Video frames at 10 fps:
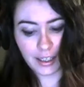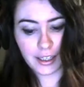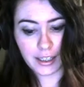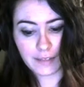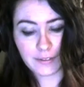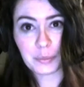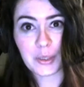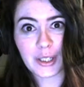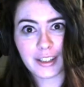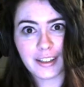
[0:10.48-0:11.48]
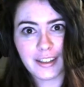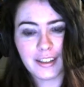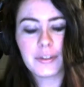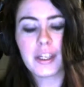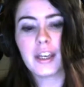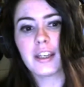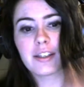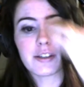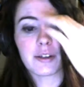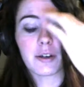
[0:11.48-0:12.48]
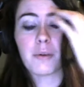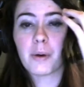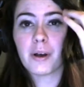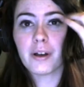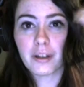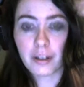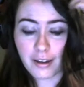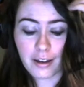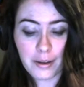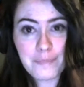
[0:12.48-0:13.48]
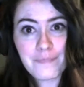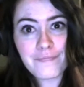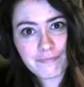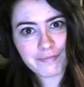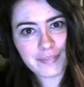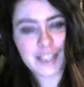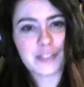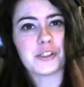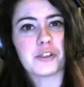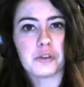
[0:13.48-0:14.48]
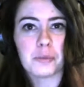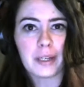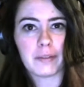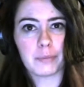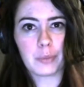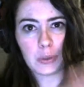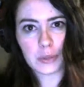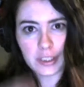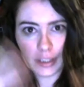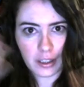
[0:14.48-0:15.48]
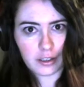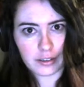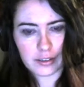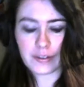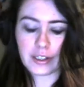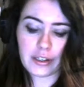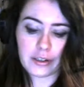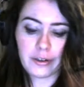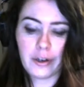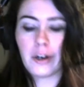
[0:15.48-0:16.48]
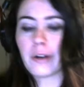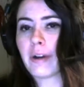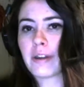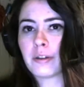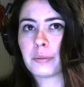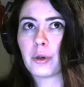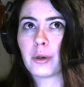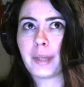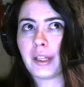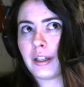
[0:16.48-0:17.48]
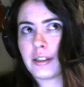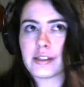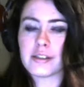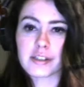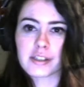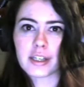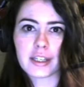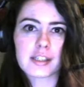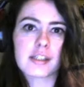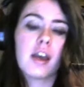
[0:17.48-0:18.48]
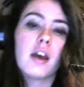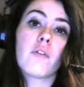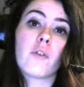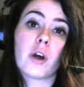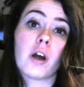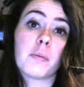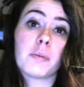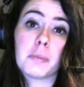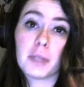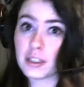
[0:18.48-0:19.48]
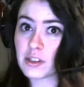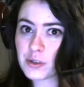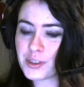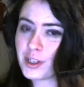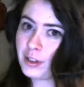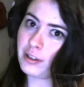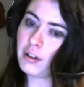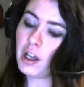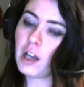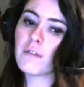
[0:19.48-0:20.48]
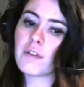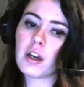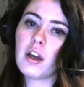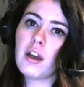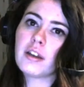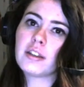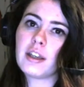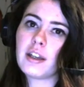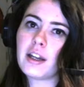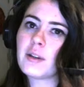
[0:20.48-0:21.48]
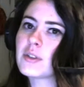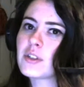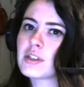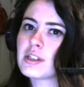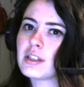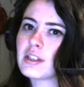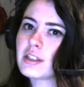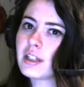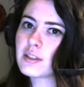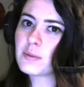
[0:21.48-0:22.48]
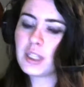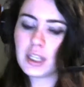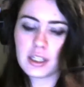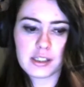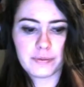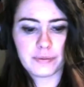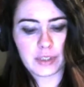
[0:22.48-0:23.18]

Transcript: Hi, everybody. So, welcome to my pros and cons video, or rather more of my likes and dislikes from the Blade and Soul Technical Alpha that I was just in this last weekend.